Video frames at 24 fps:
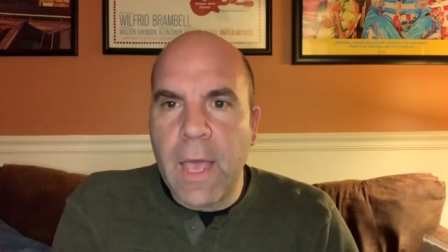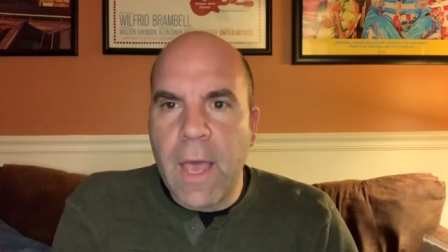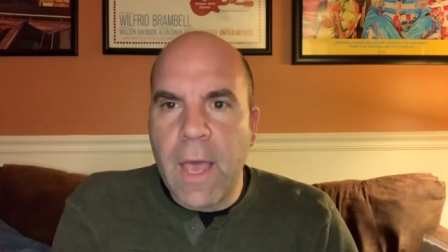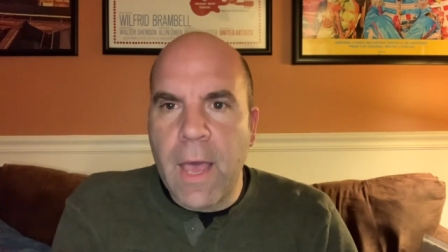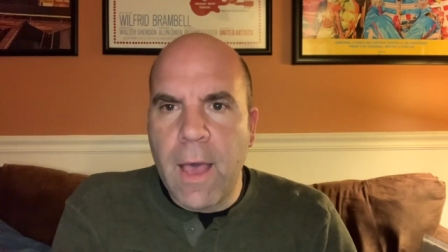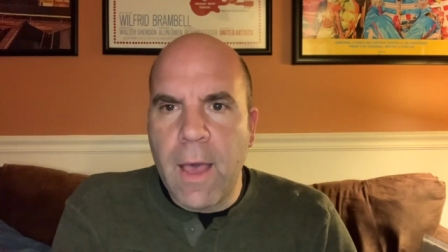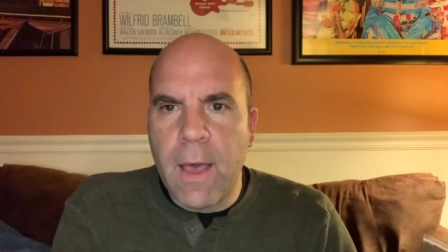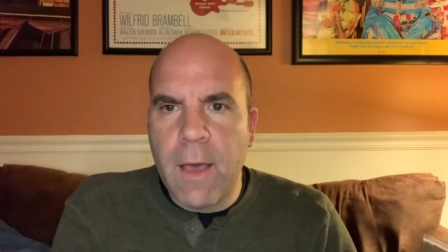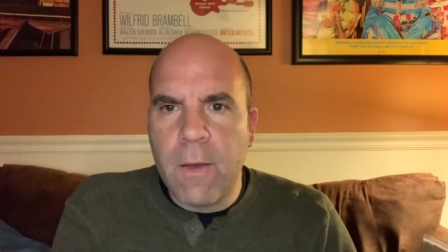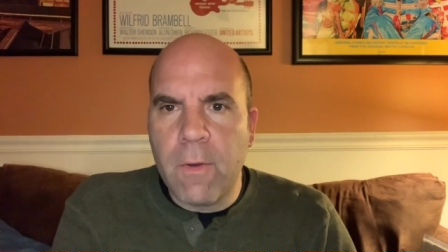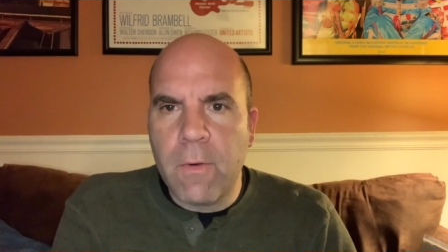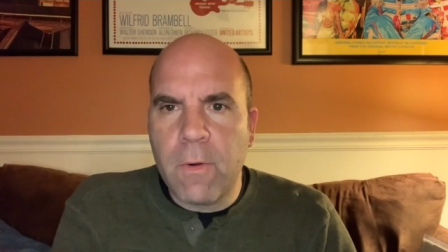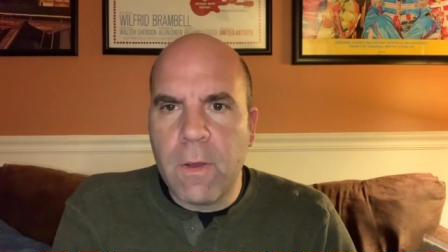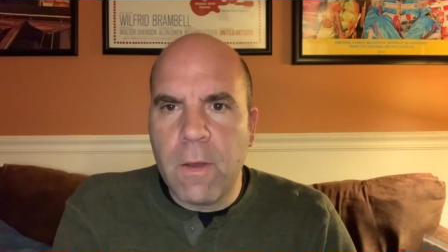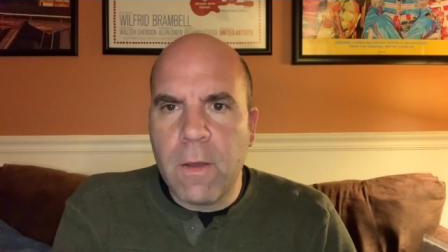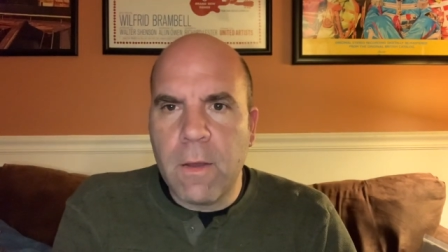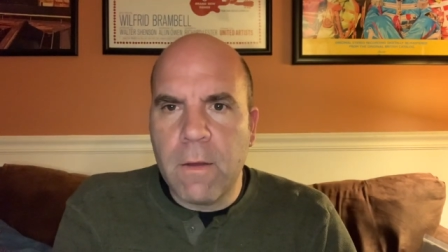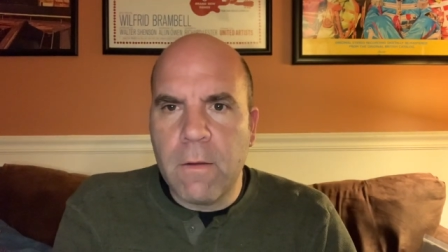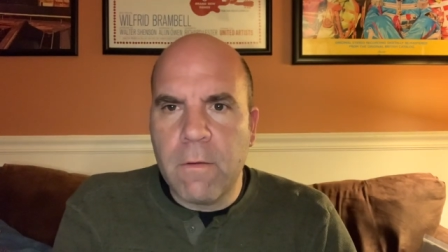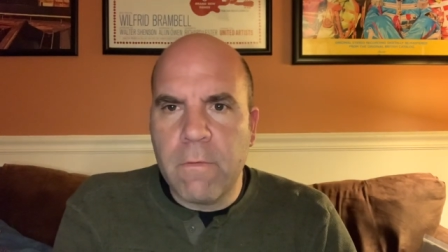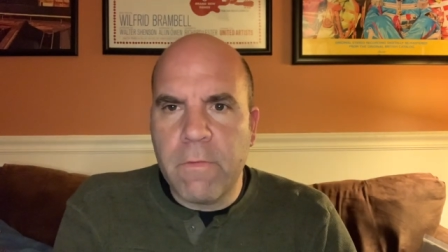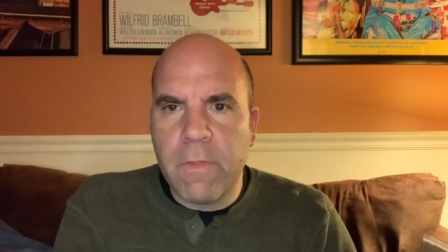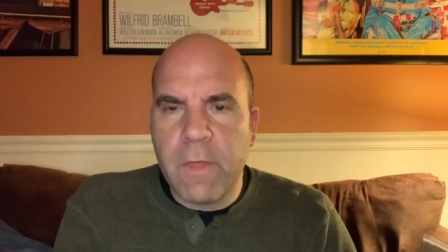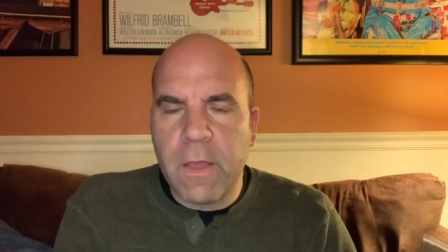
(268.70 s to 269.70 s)
out
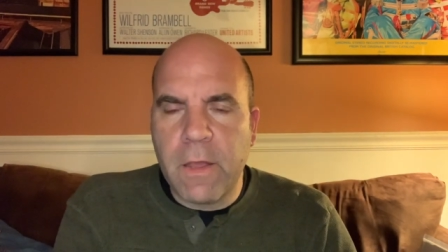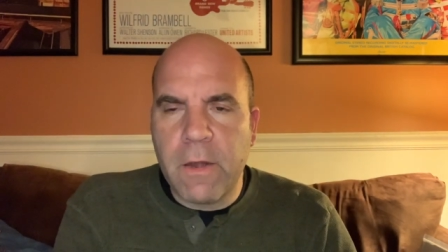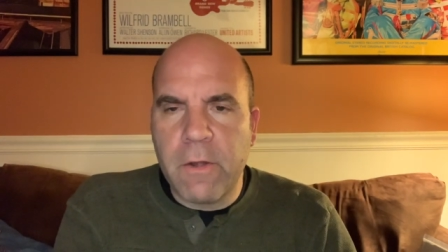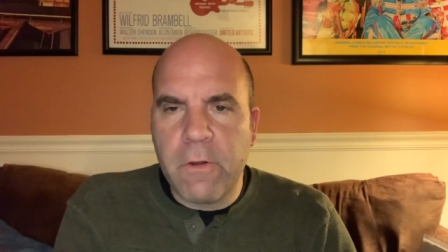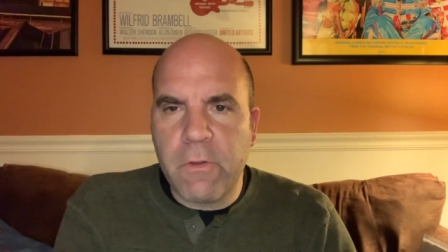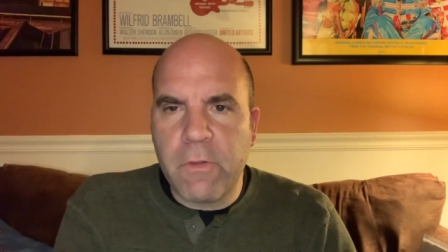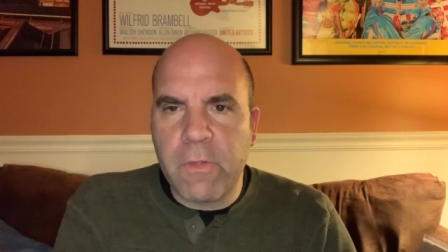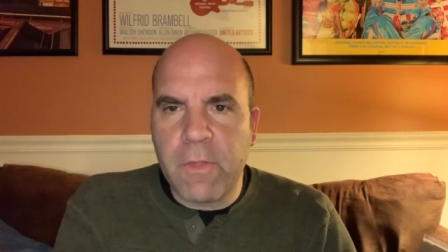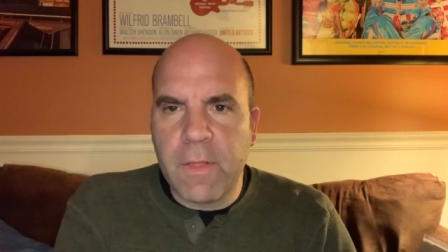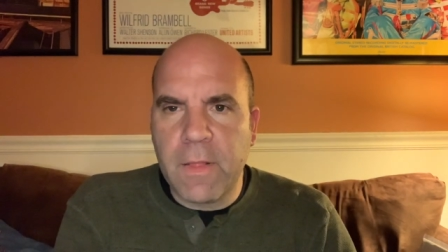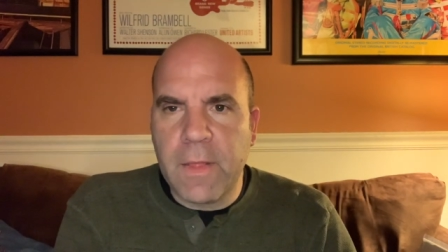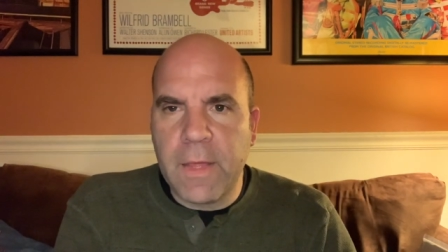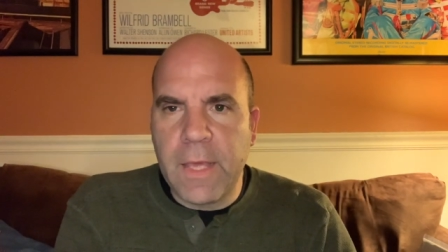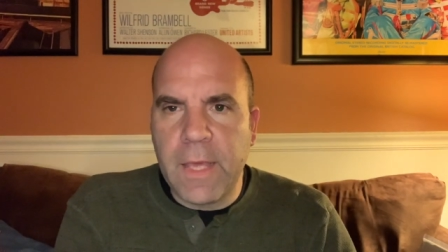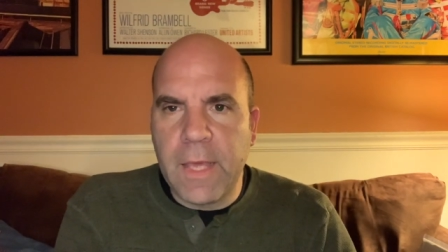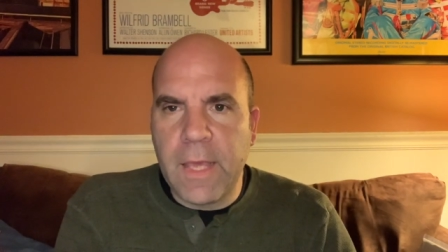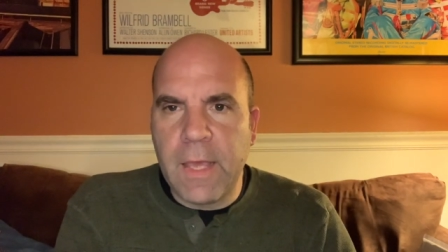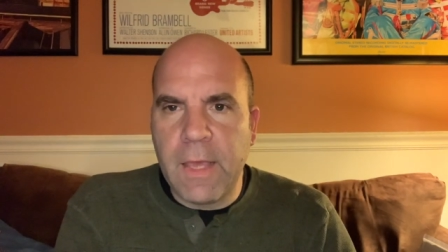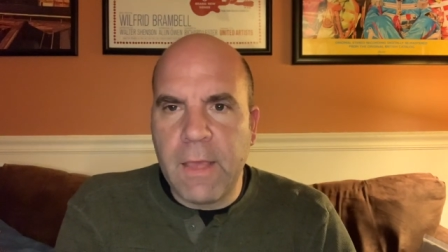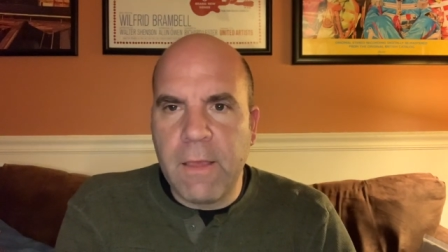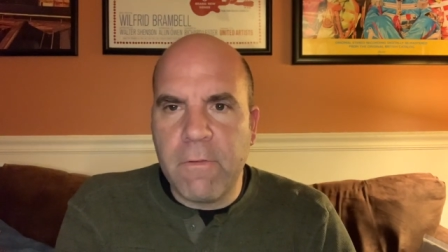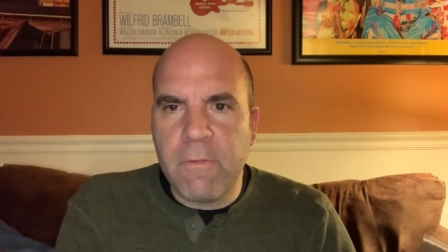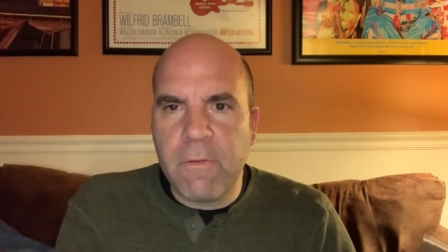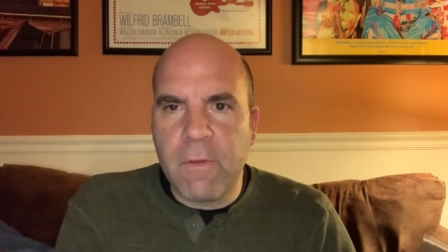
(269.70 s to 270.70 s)
of the inner
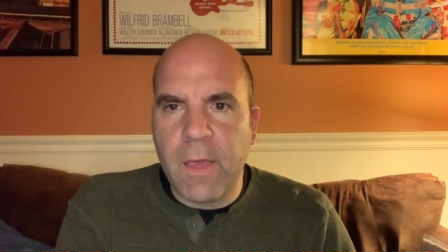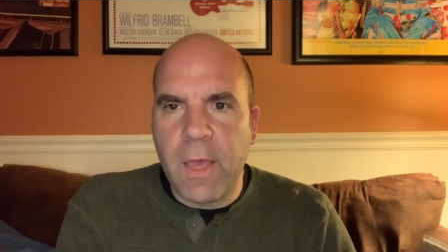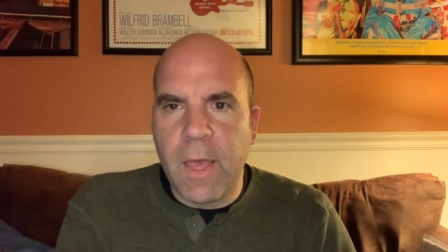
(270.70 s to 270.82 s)
sleeve